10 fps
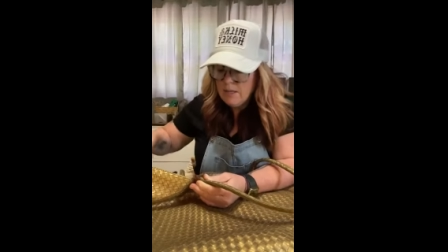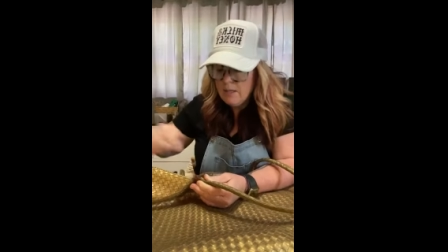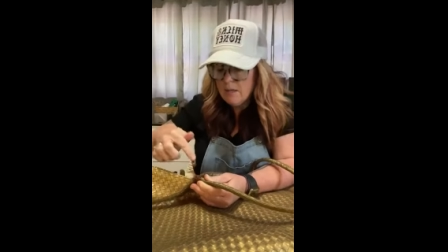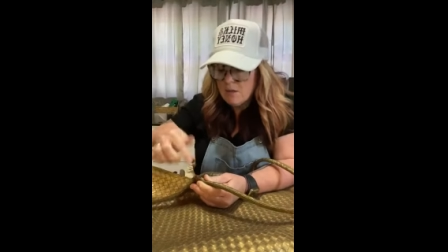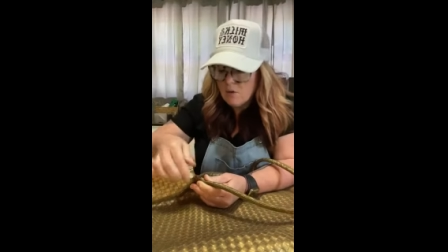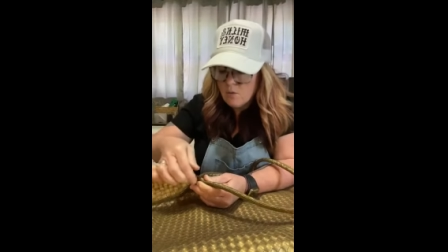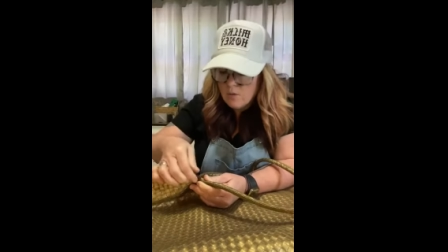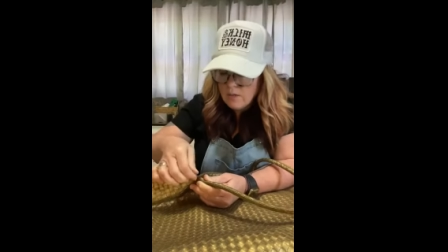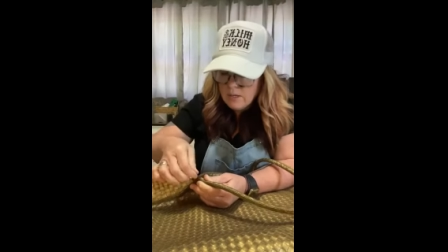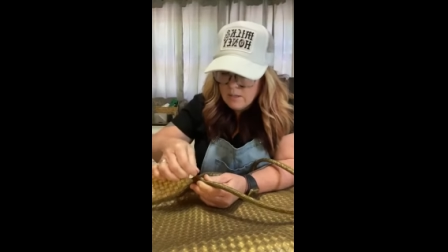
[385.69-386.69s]
in the
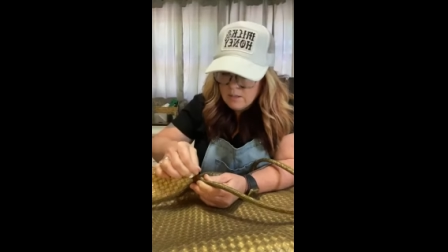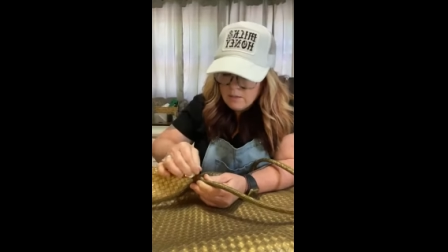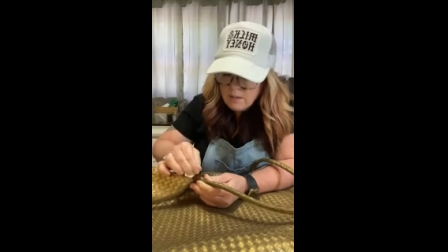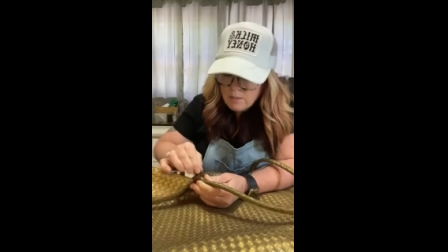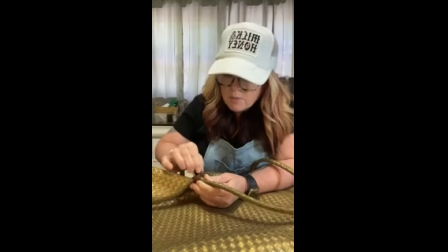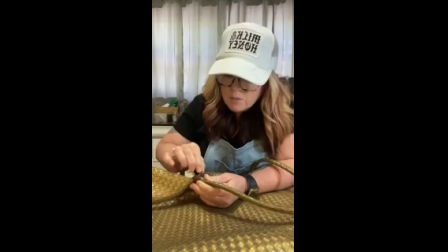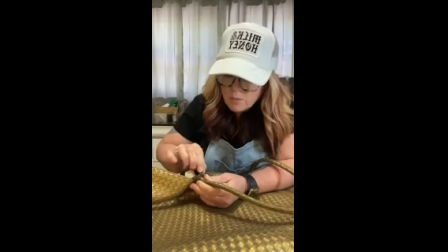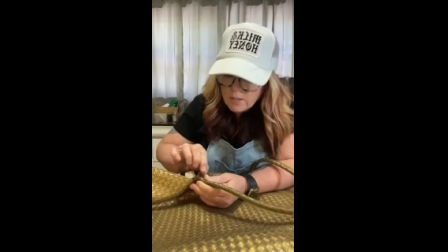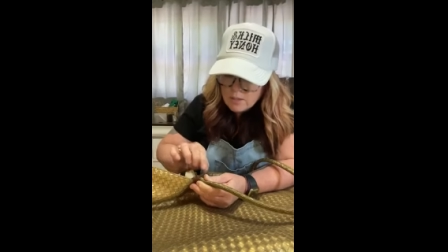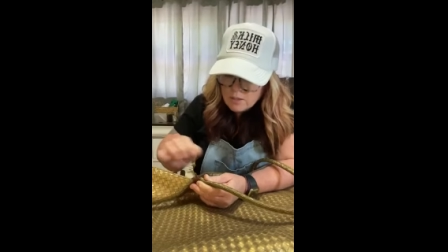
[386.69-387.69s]
in, in
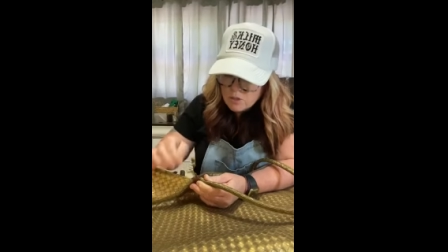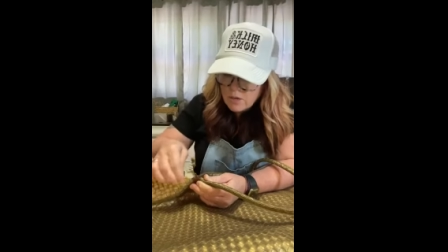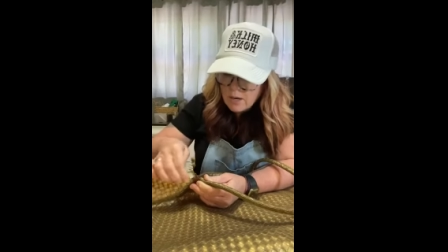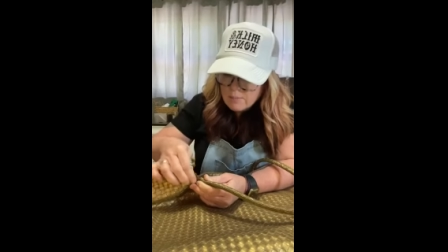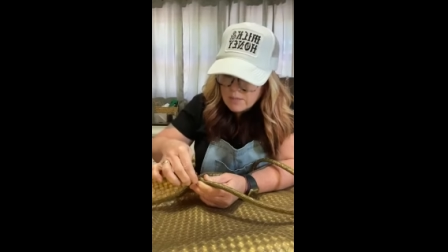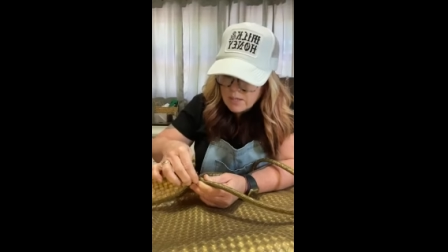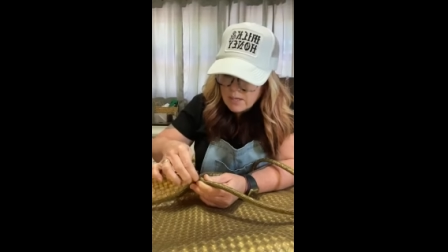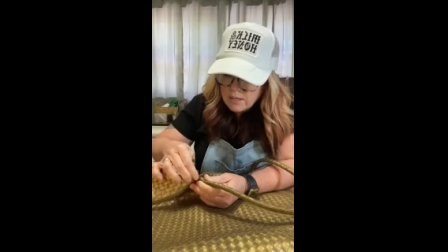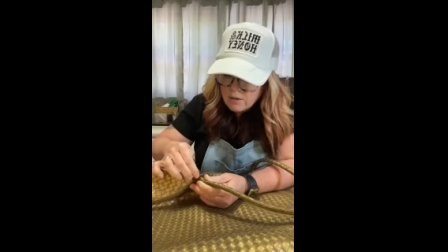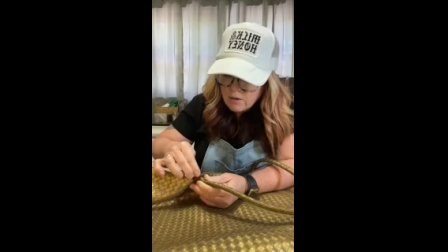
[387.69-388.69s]
between the straps of
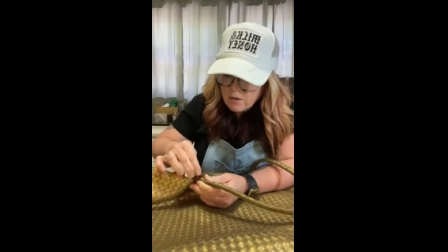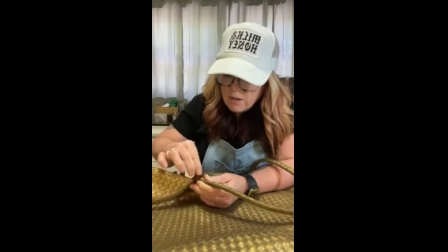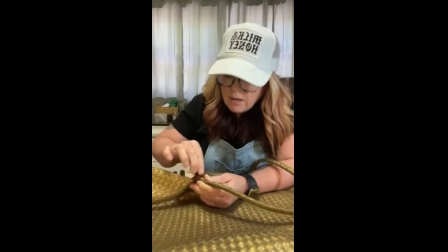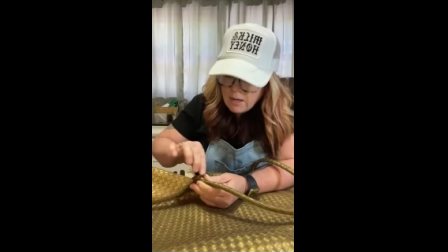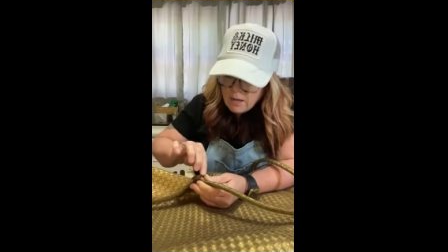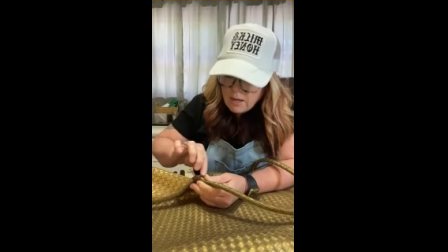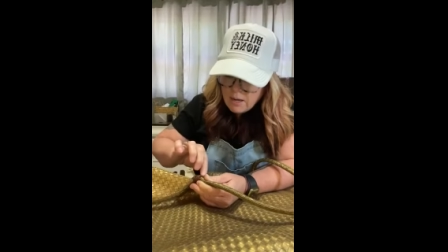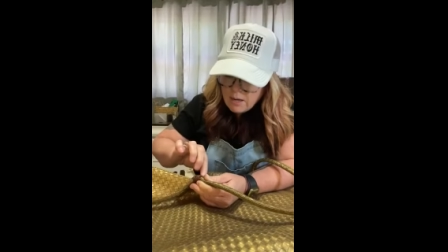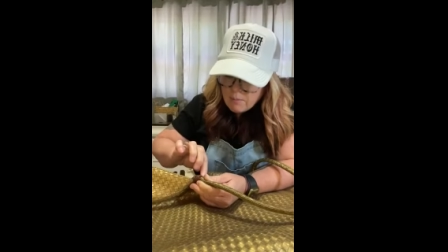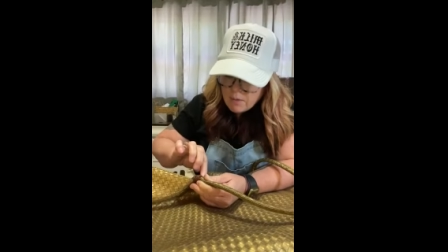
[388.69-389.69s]
leather.
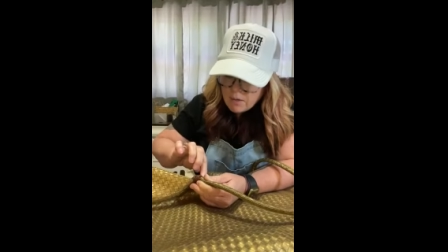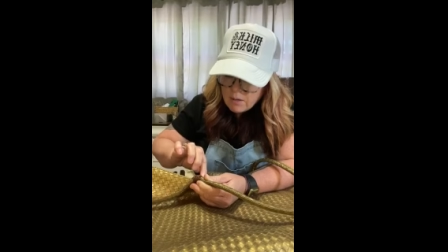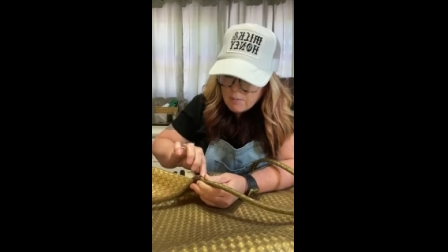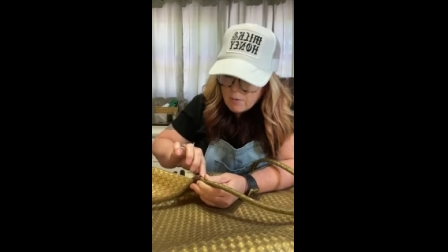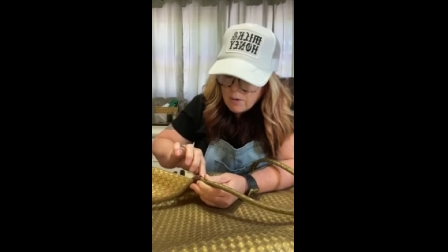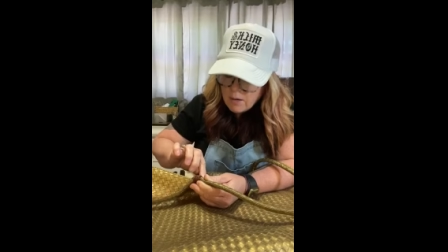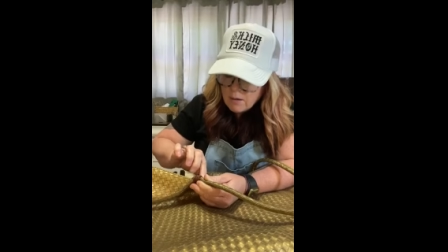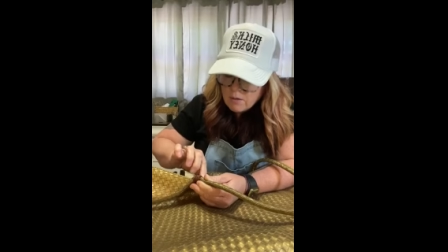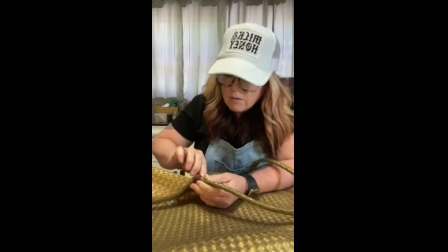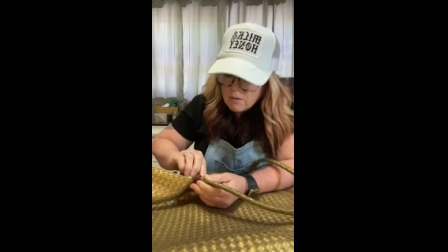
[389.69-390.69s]
And I'm gonna come
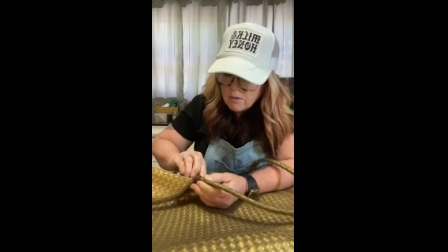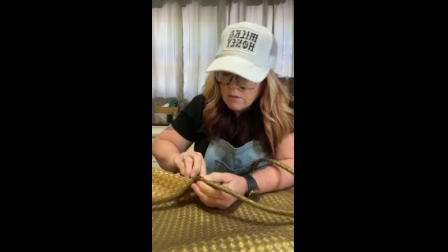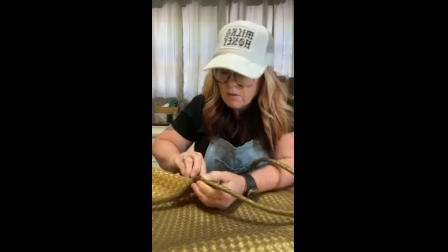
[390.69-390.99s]
around,